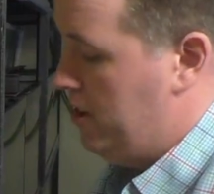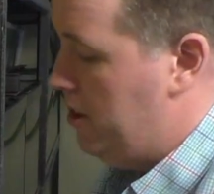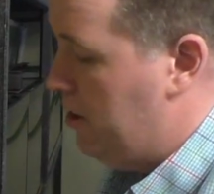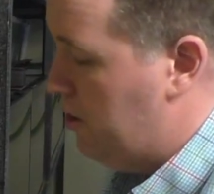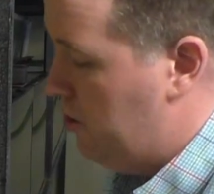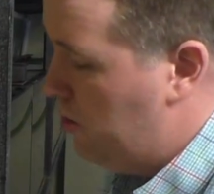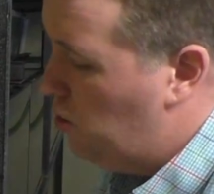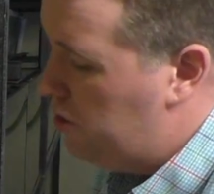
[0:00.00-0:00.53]

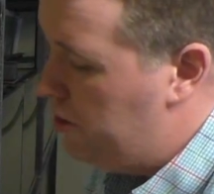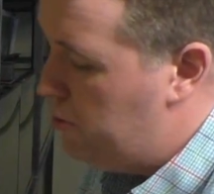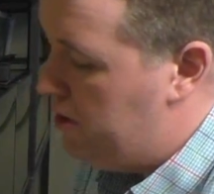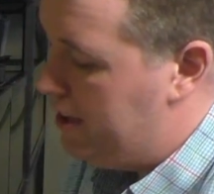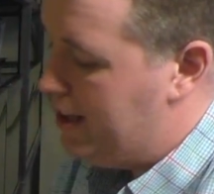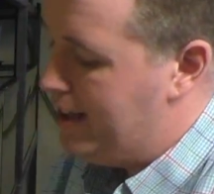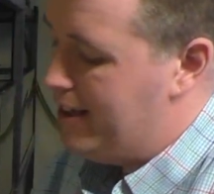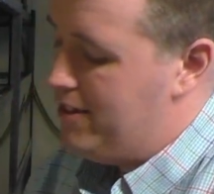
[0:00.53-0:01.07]
you're only
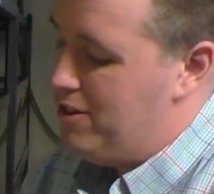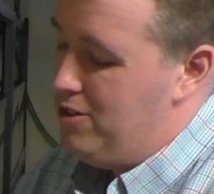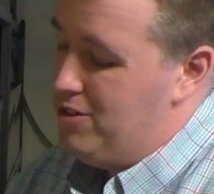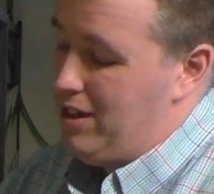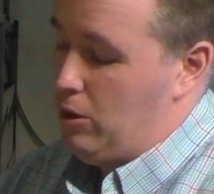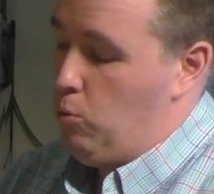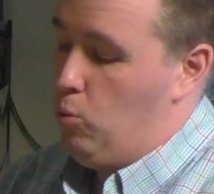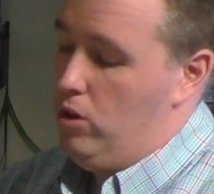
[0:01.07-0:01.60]
really going to get to use
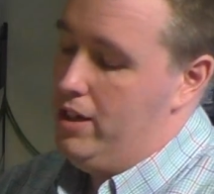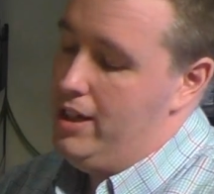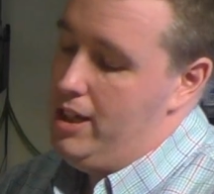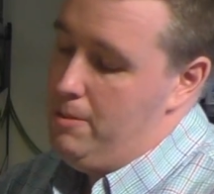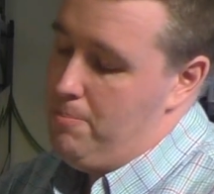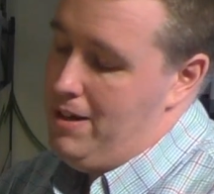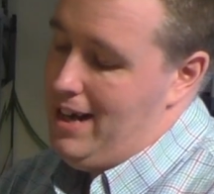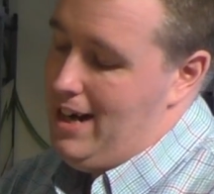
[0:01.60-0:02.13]
like one
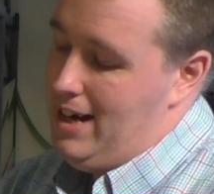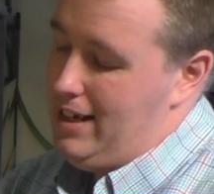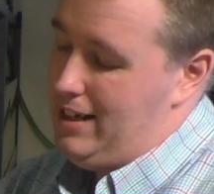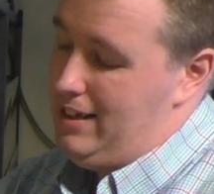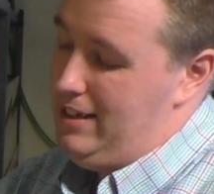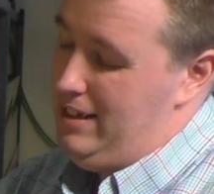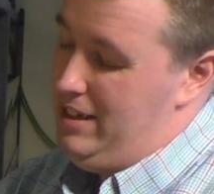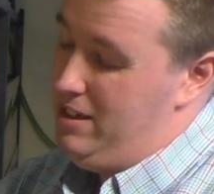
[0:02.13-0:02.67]
heat pack.
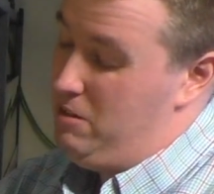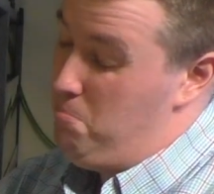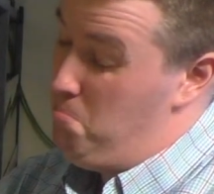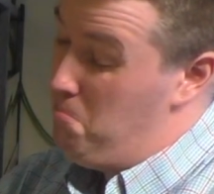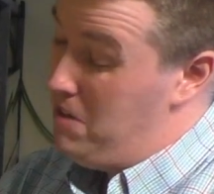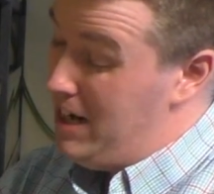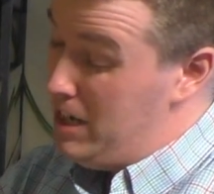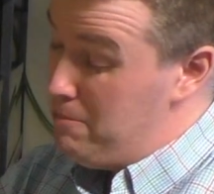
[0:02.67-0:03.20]
You
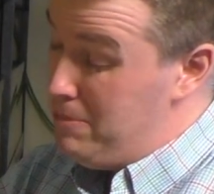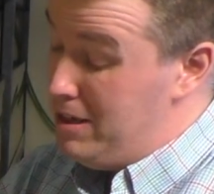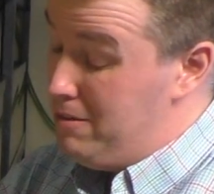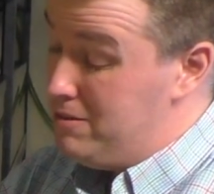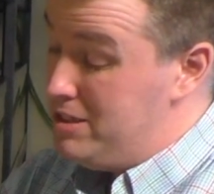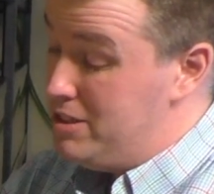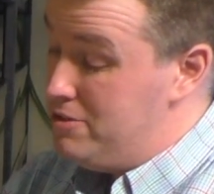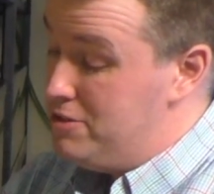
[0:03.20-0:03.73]
might be
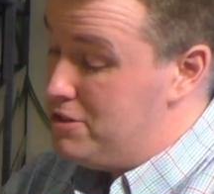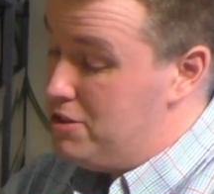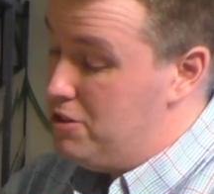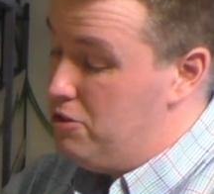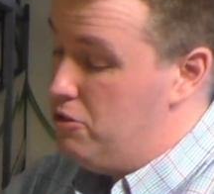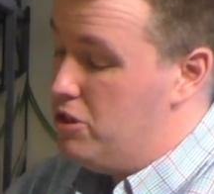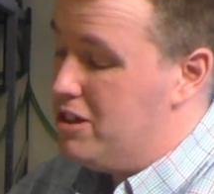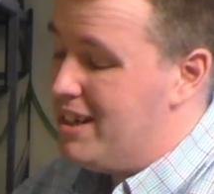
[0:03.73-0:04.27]
able to use
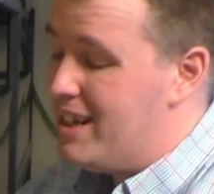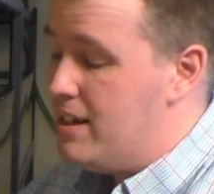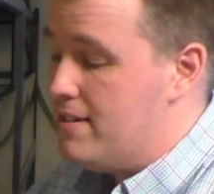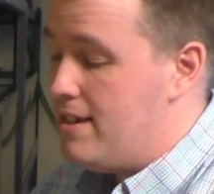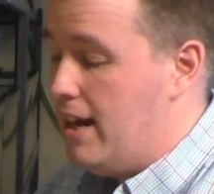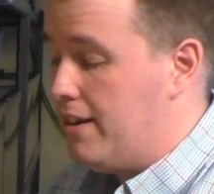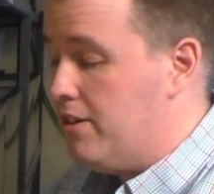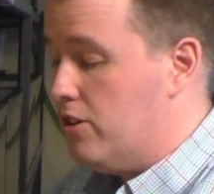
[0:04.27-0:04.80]
two. You can get
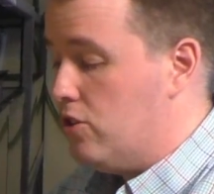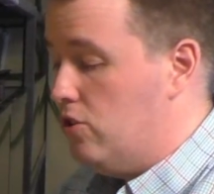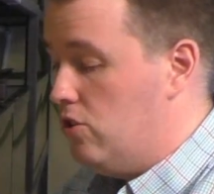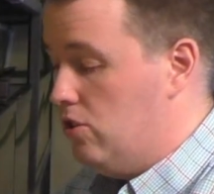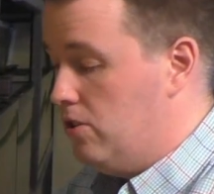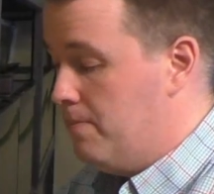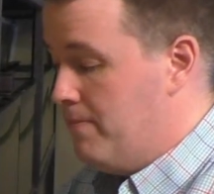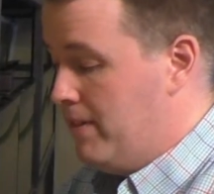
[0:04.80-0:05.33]

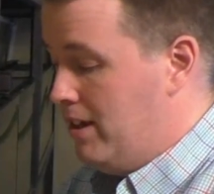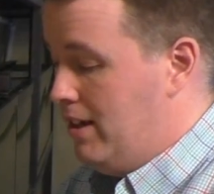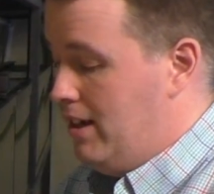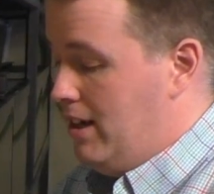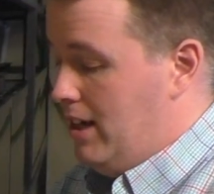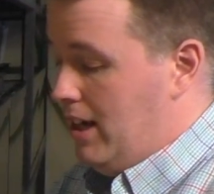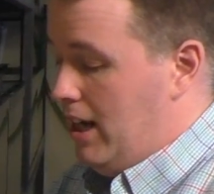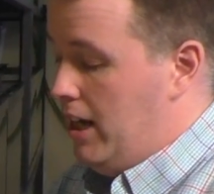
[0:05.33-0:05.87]
technical,
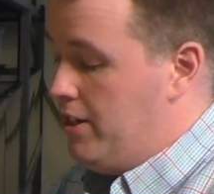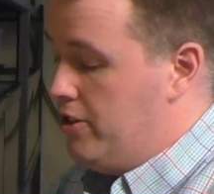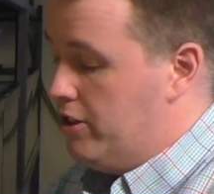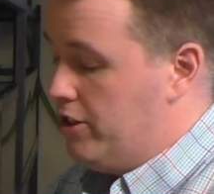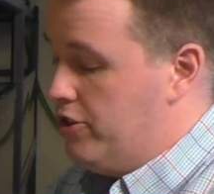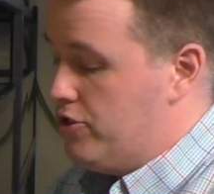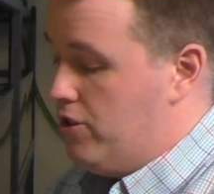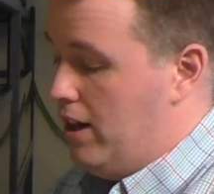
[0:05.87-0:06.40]
and you
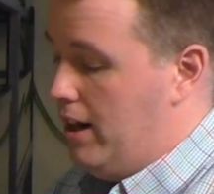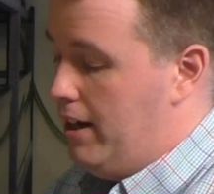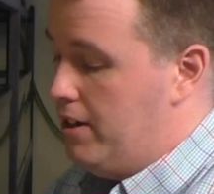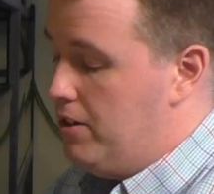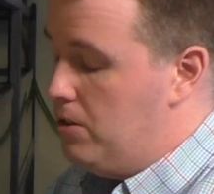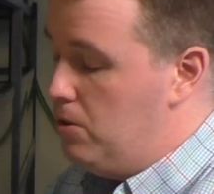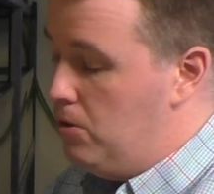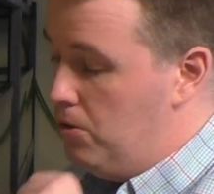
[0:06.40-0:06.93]
can try
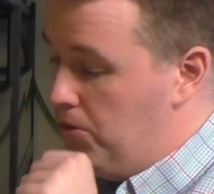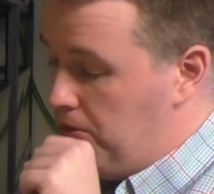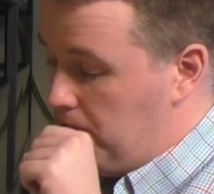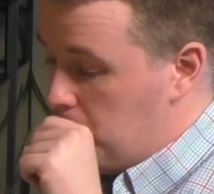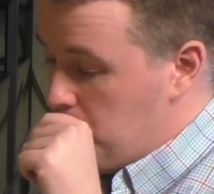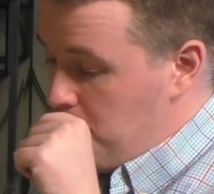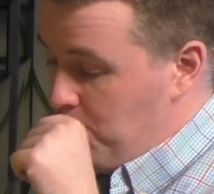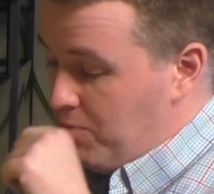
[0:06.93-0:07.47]
and use
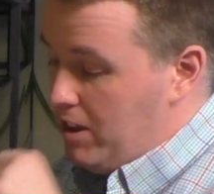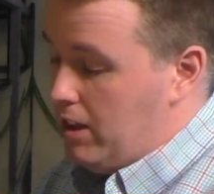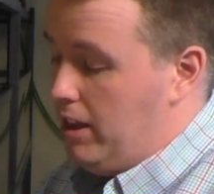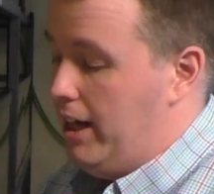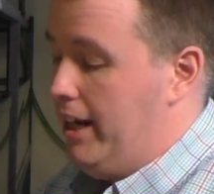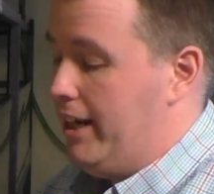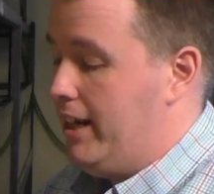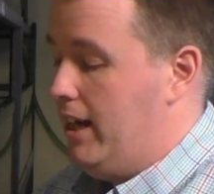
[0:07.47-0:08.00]

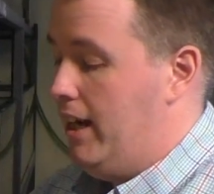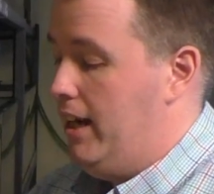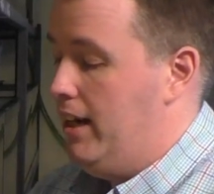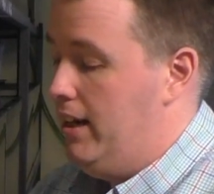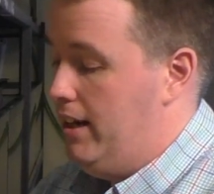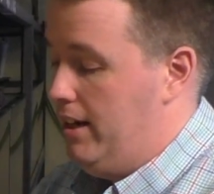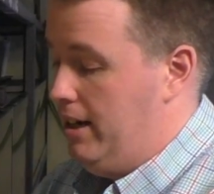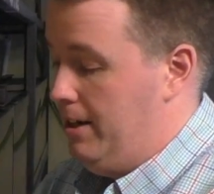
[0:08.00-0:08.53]
like
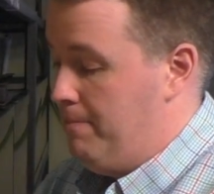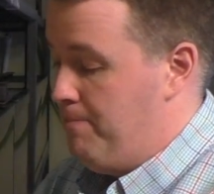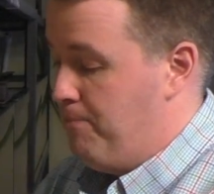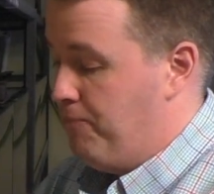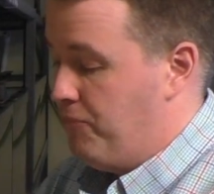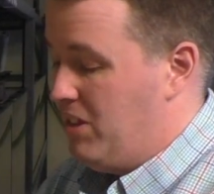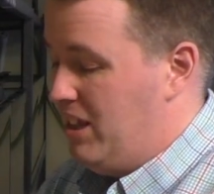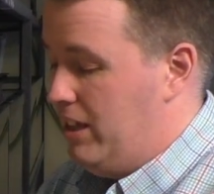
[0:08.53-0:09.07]
a
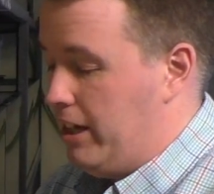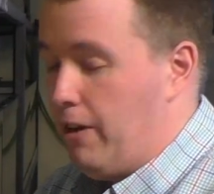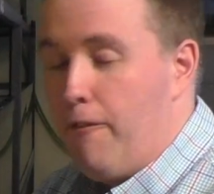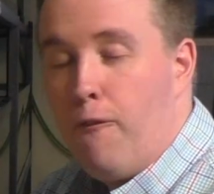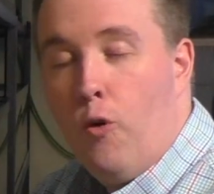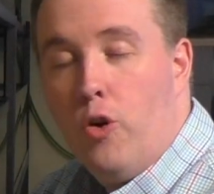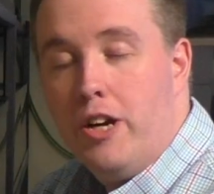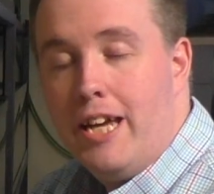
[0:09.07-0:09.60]

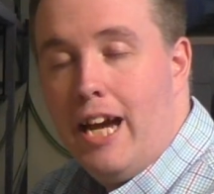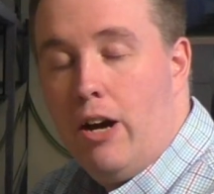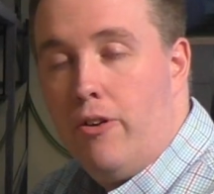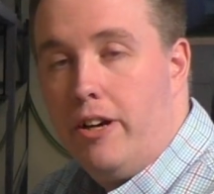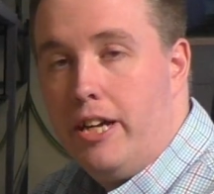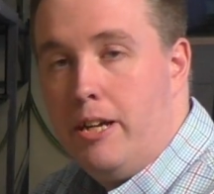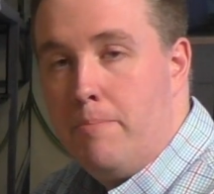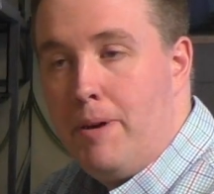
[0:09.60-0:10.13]

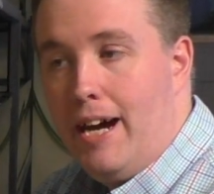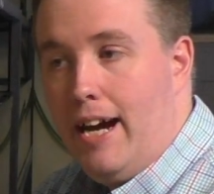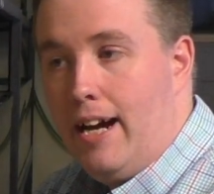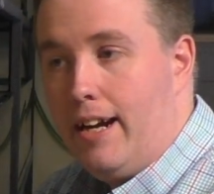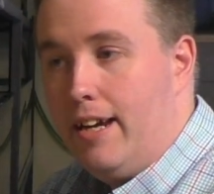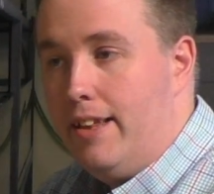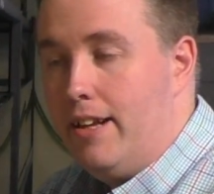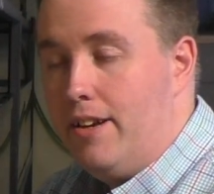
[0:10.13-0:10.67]
40-hour heat
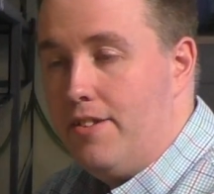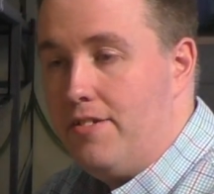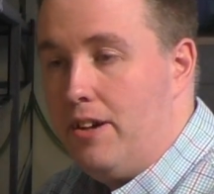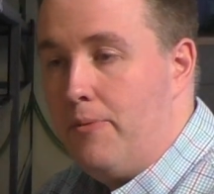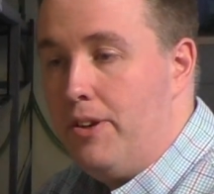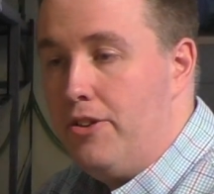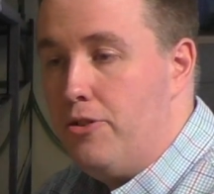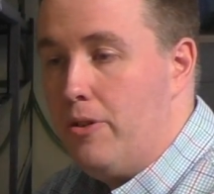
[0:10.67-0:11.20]
pack and then a
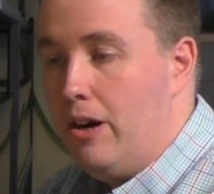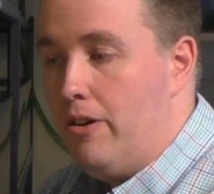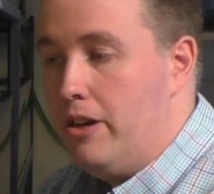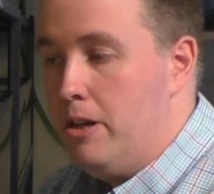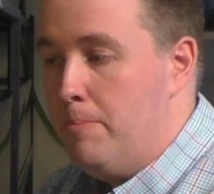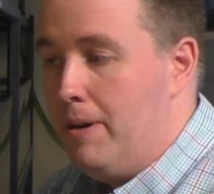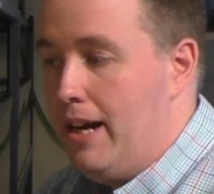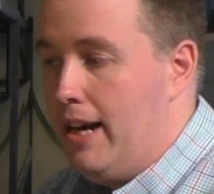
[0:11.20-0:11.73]
72-hour
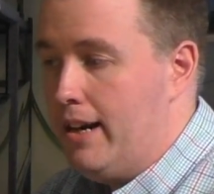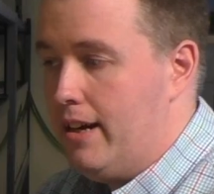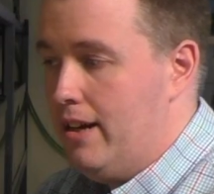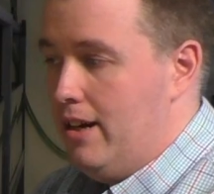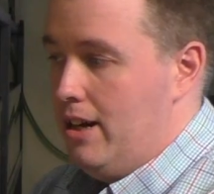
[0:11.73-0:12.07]
heat pack,